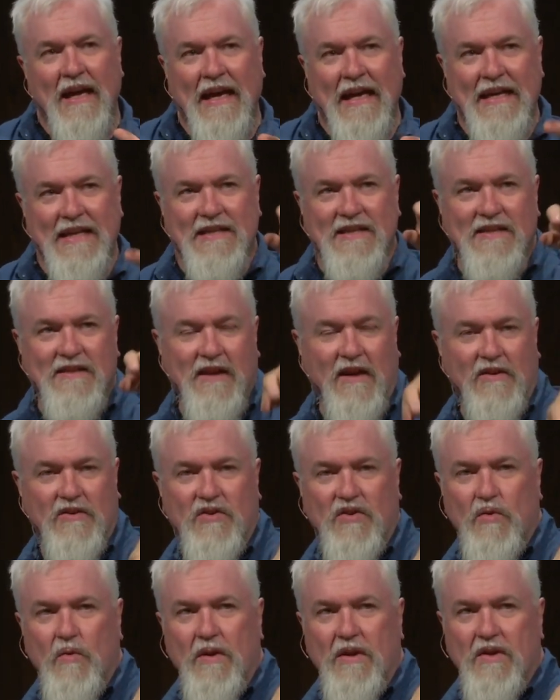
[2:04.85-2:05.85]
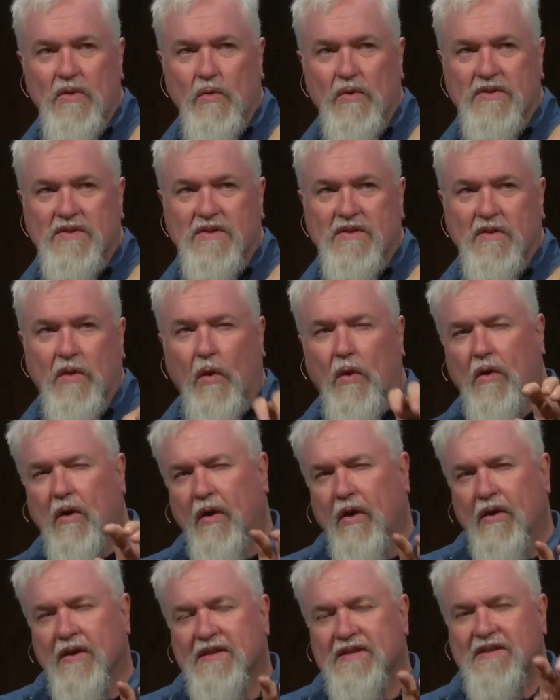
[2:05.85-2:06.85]
He sucks you into a
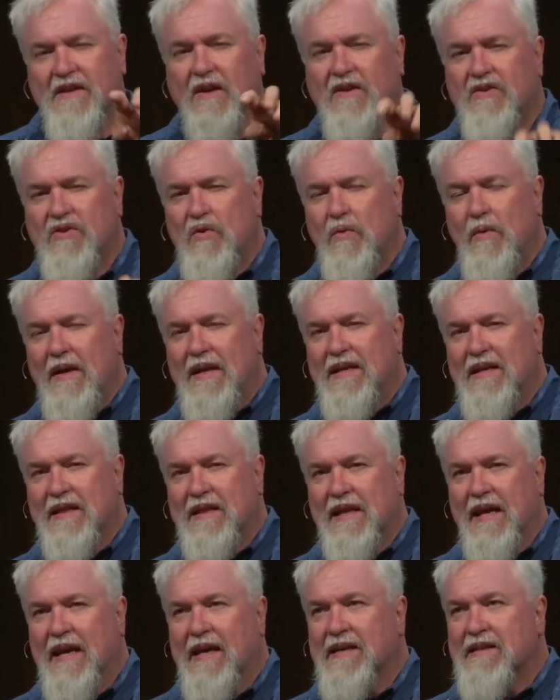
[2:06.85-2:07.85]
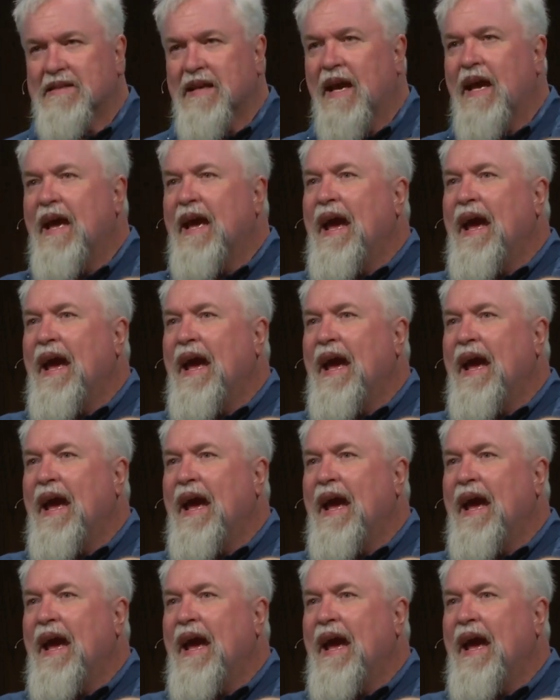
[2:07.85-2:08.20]
story, sucks you into things,